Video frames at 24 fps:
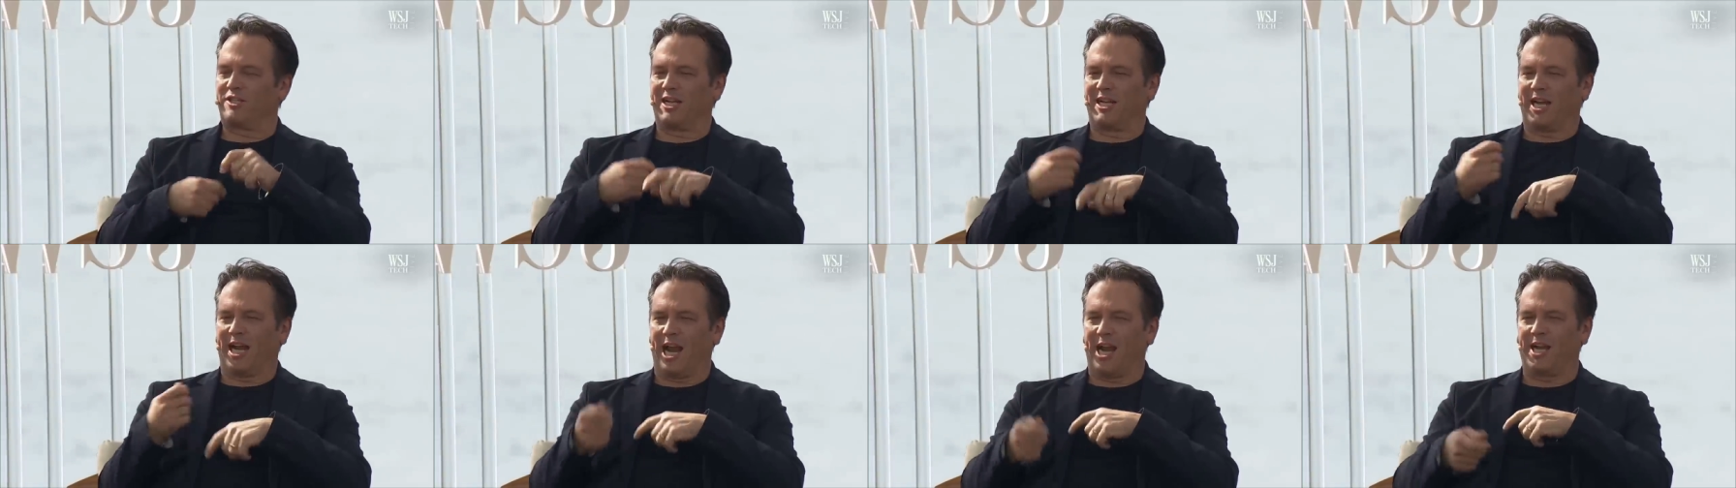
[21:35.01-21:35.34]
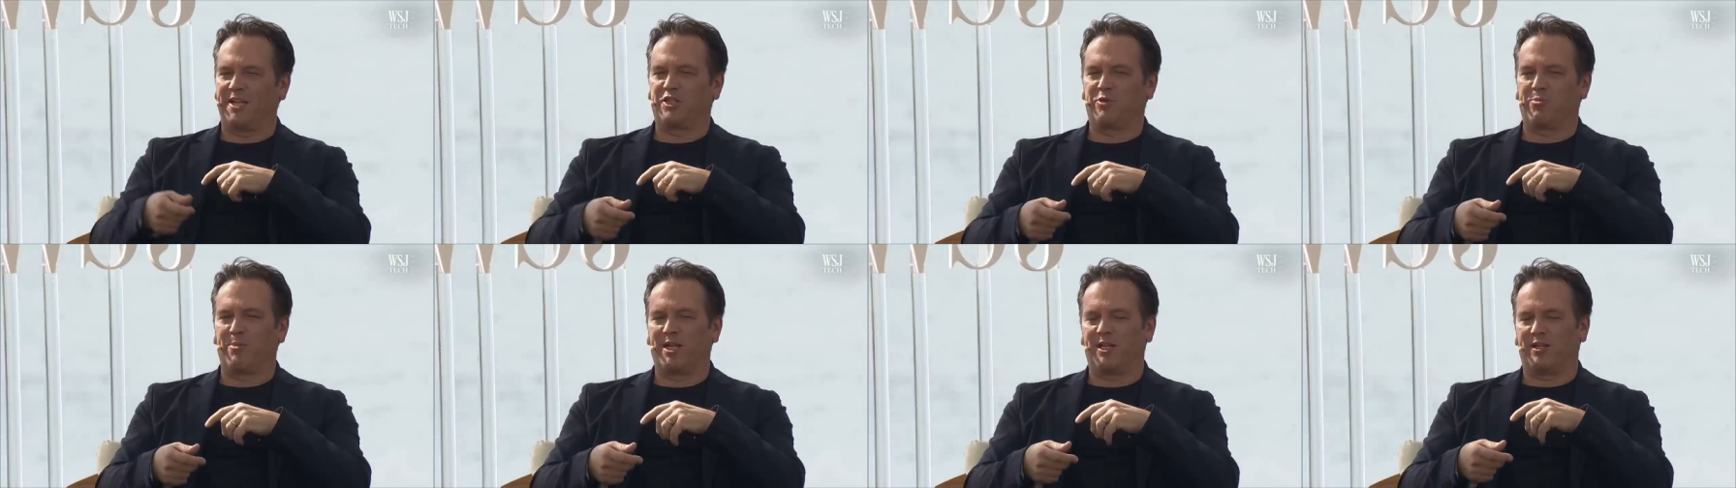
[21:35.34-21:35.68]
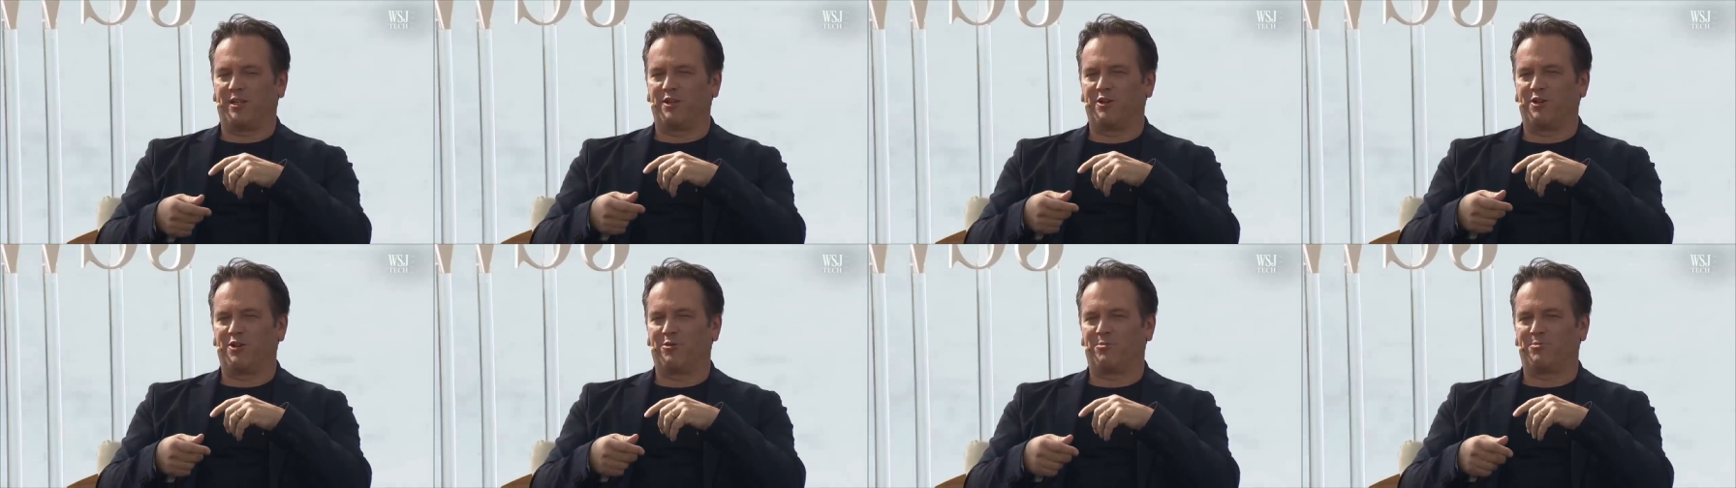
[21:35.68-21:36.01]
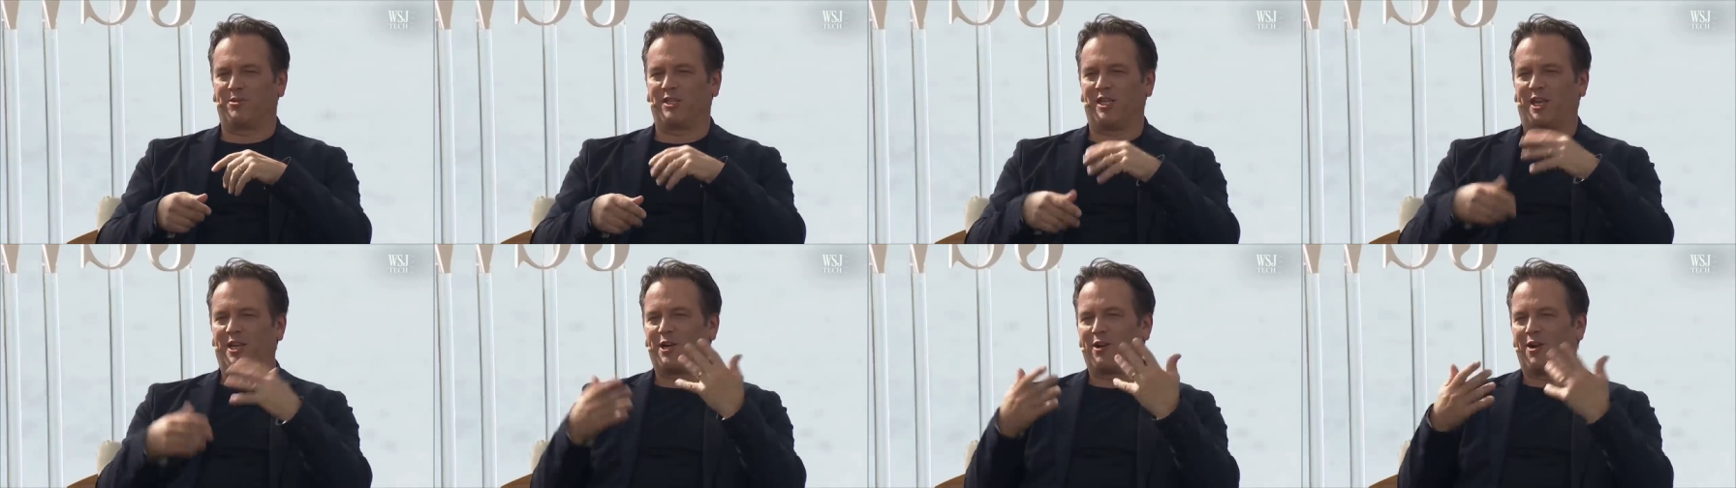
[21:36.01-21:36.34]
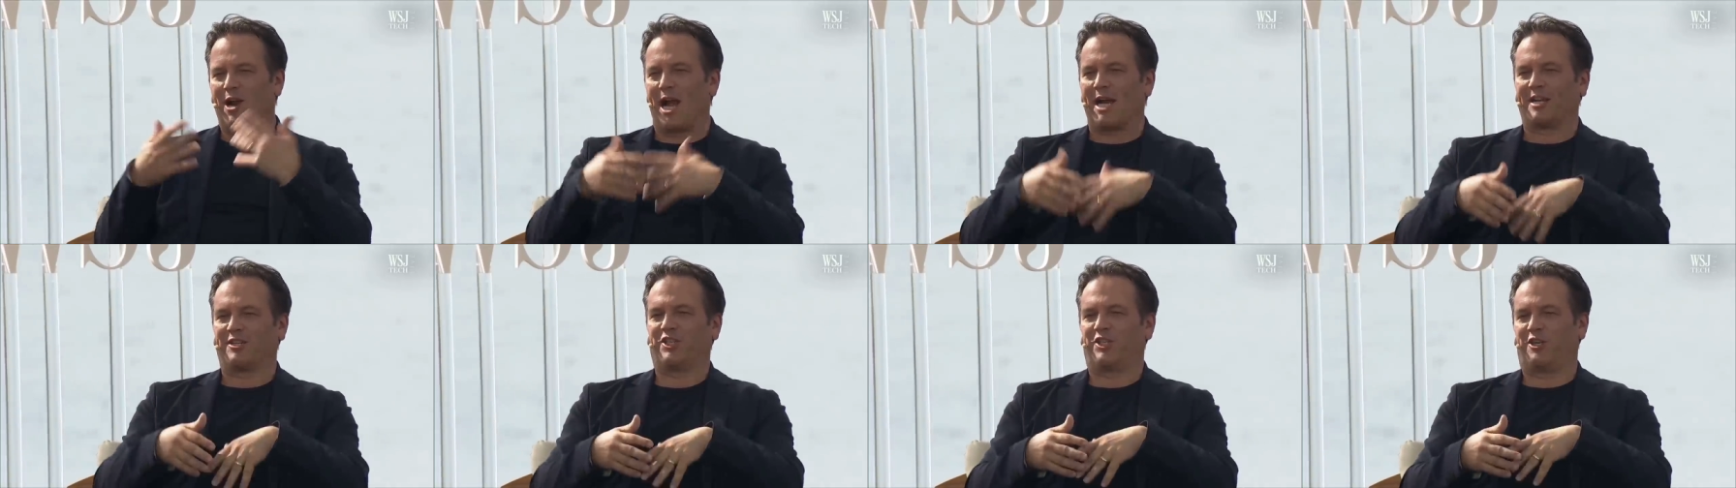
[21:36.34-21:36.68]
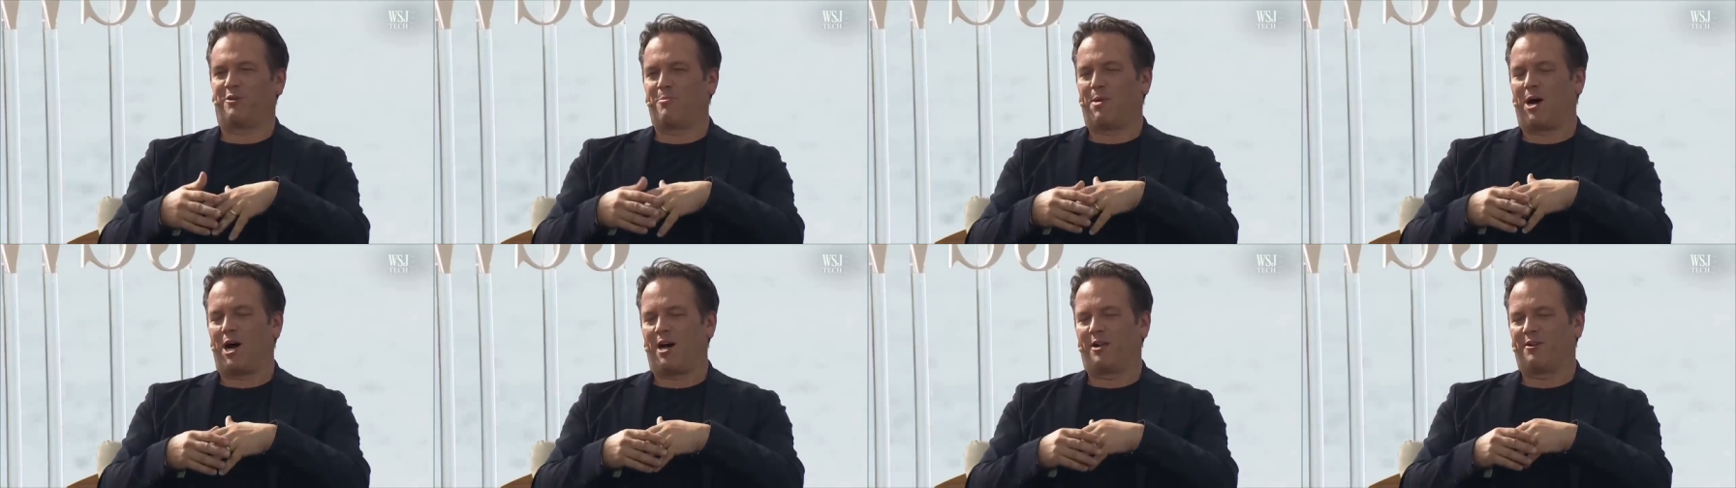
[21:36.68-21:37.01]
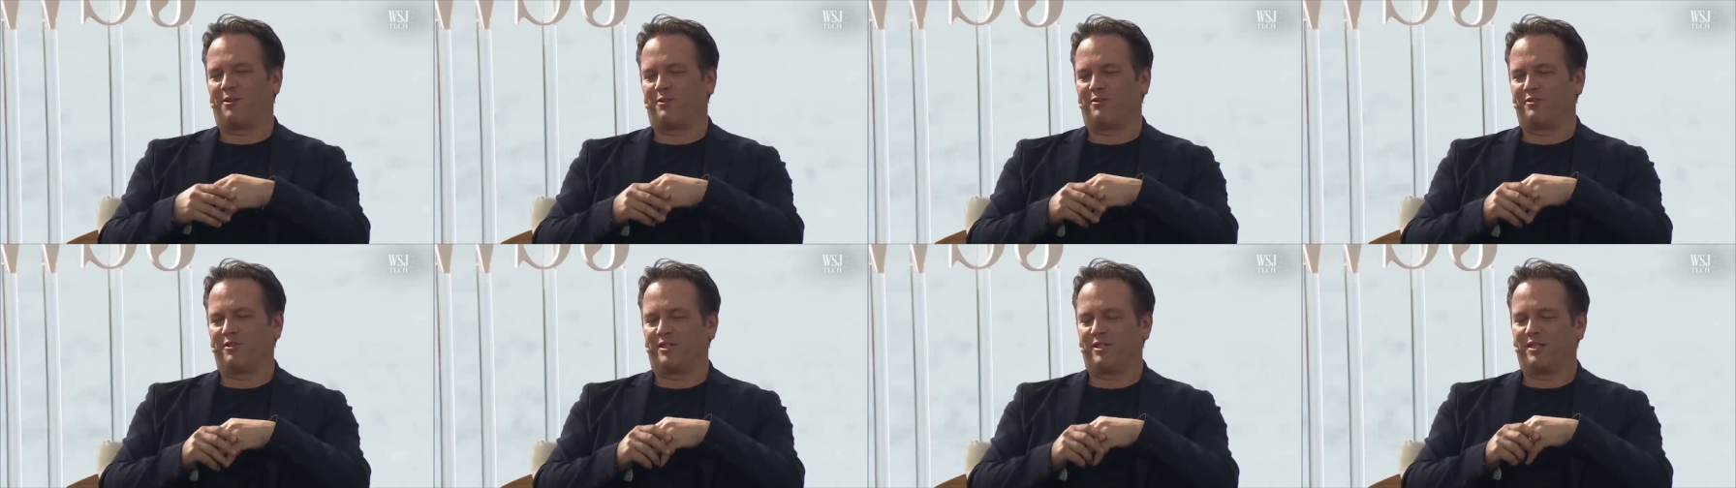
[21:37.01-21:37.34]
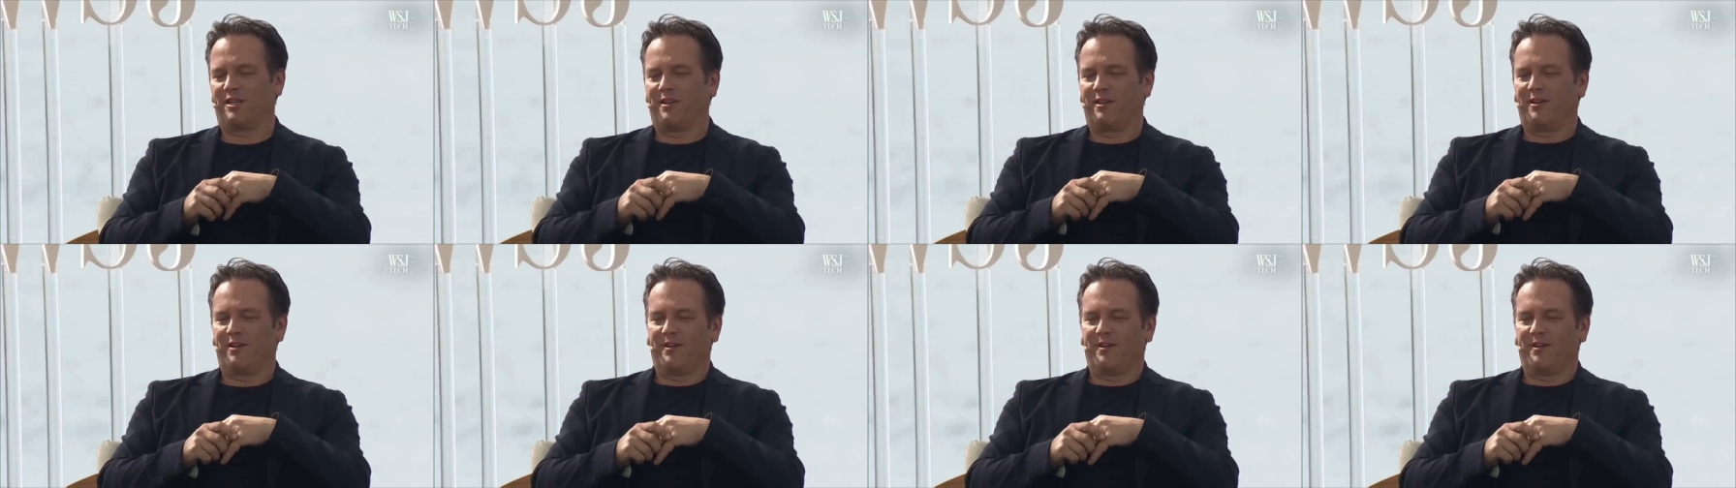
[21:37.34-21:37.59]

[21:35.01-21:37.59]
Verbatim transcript: engagement loops, interaction models